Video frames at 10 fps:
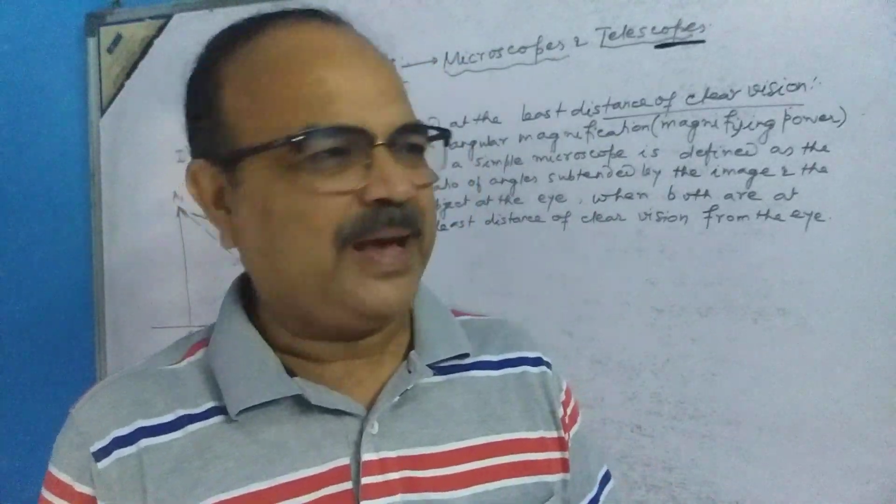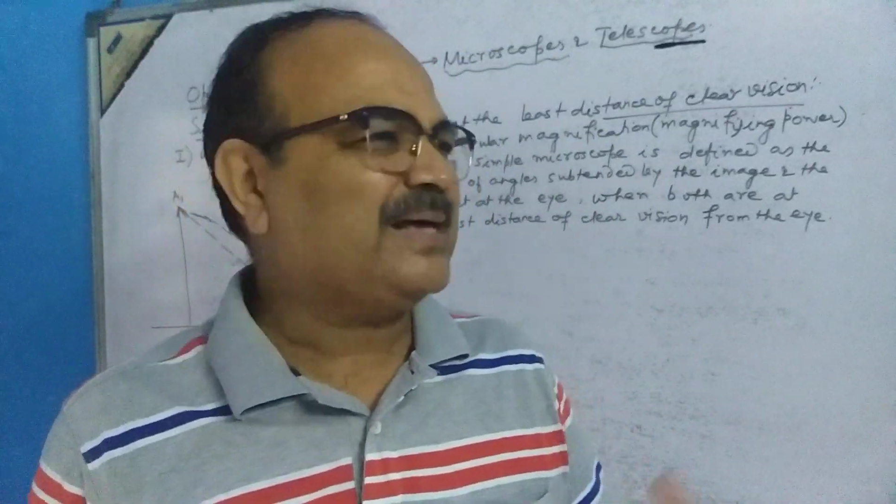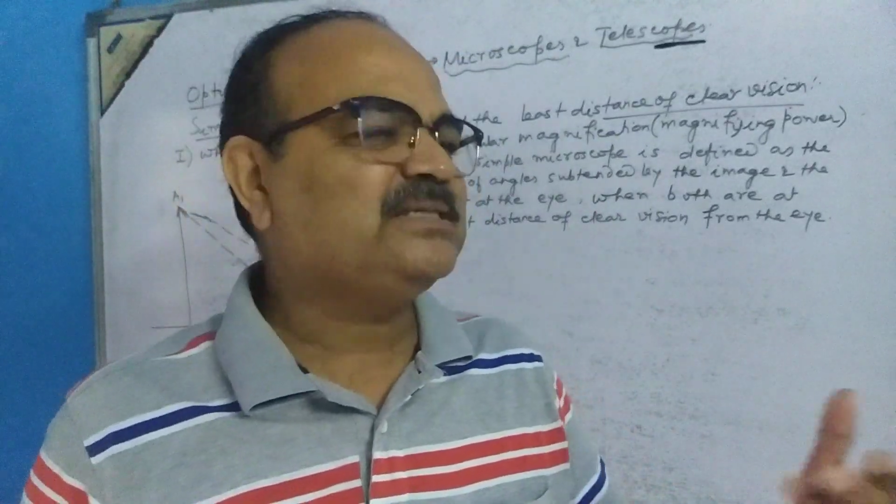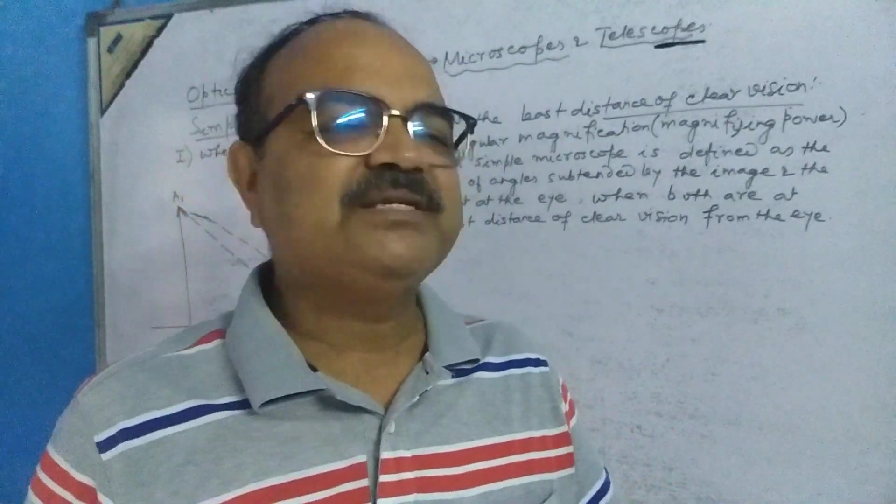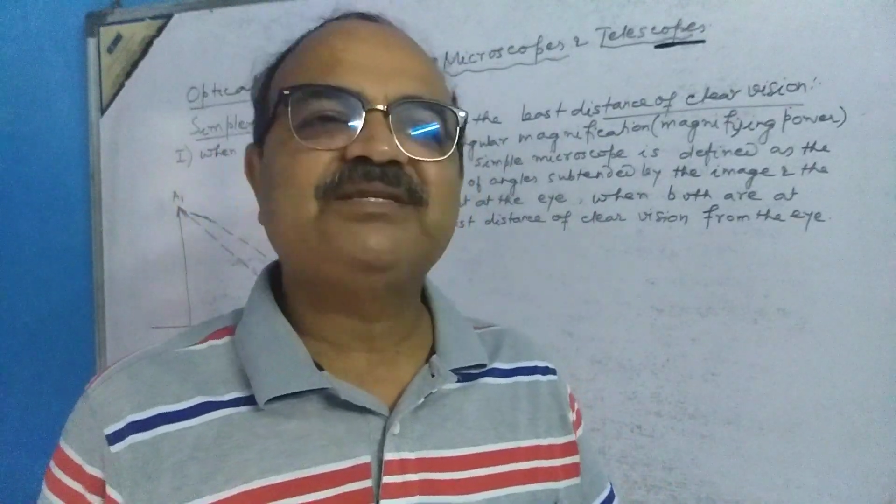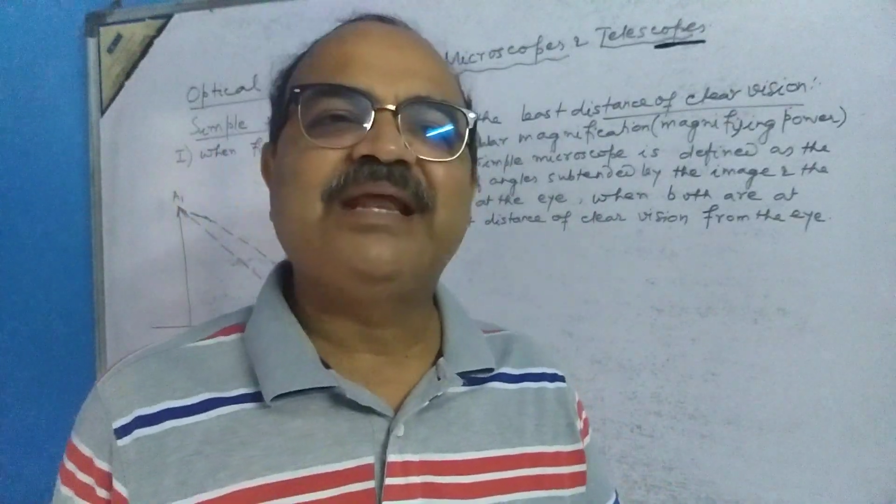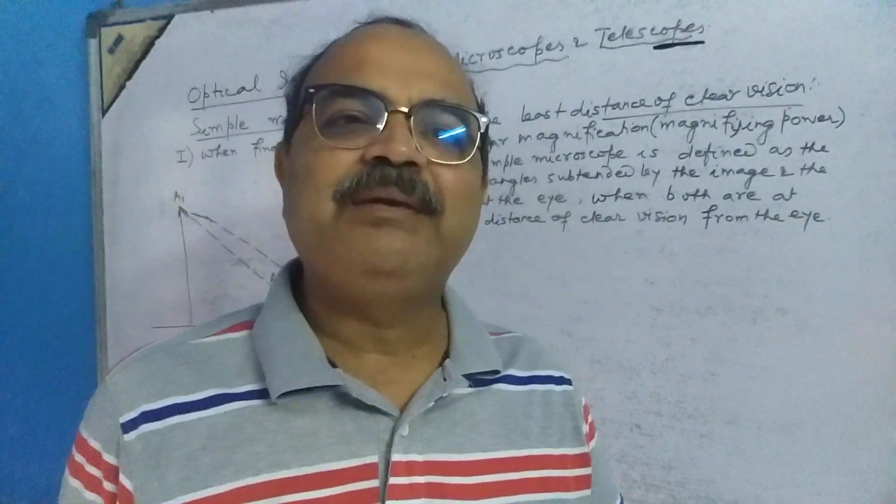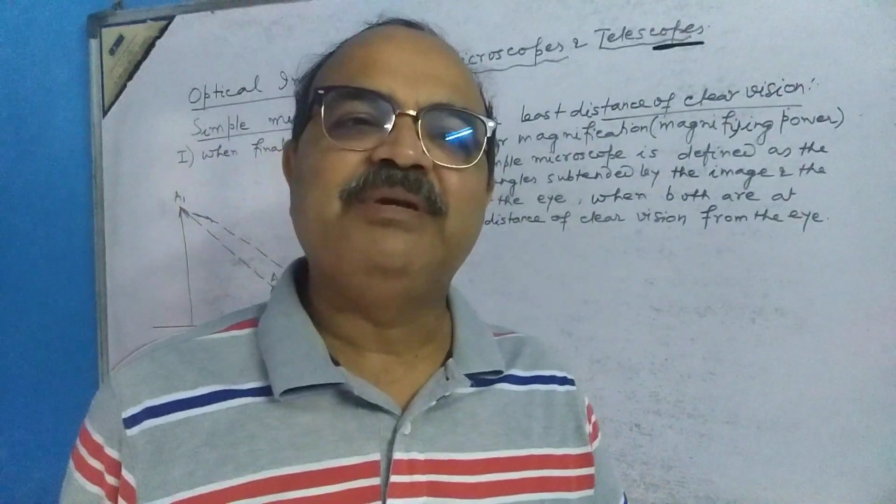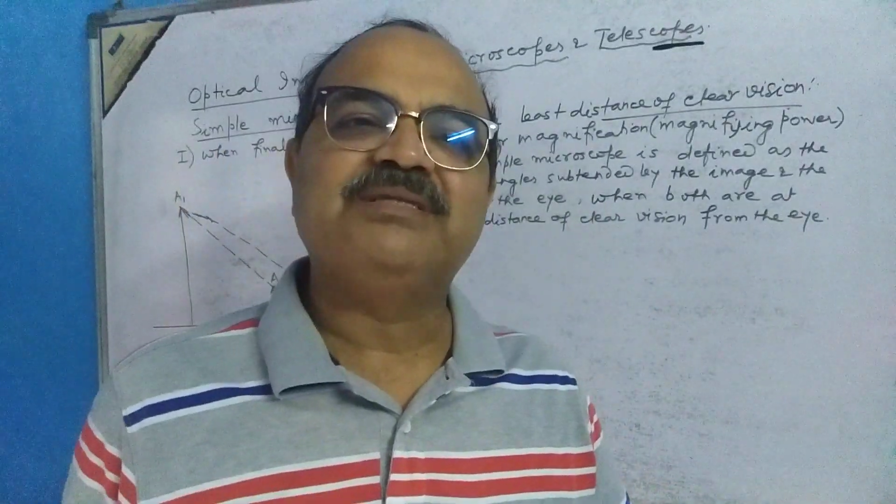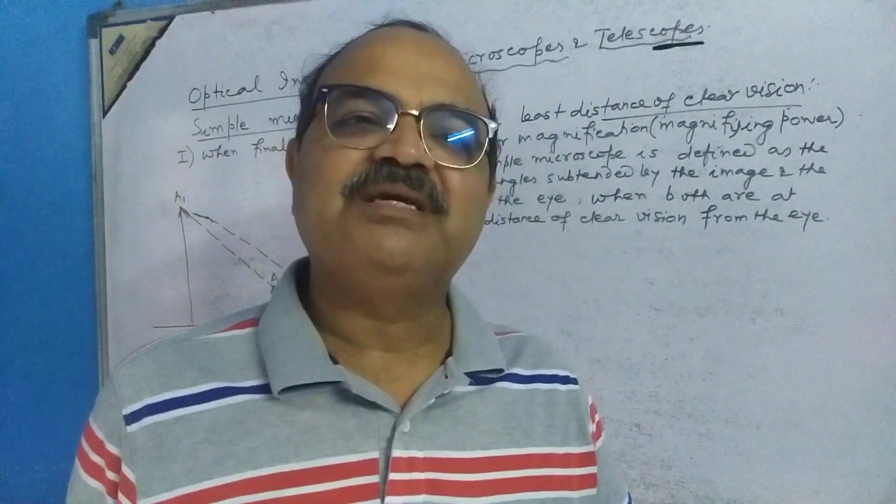As its name
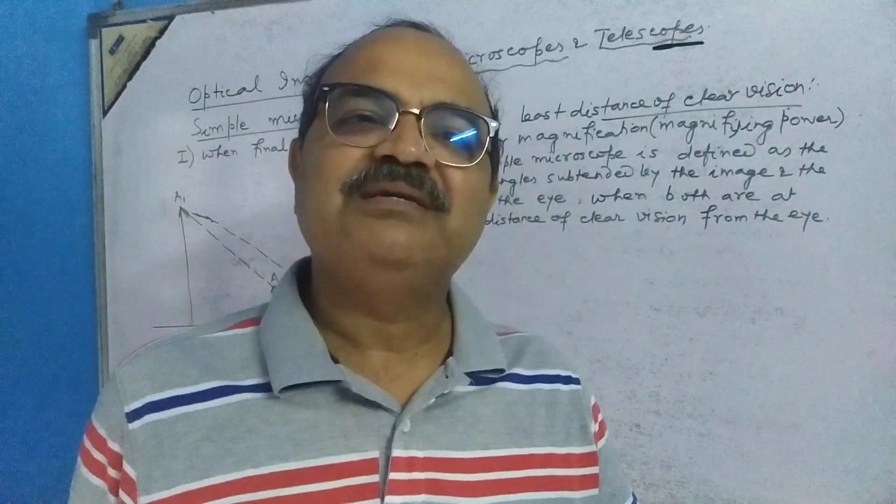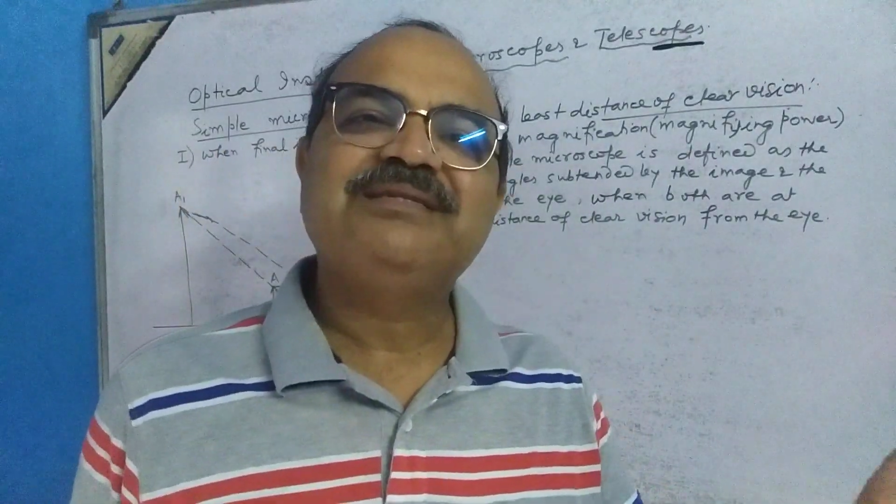is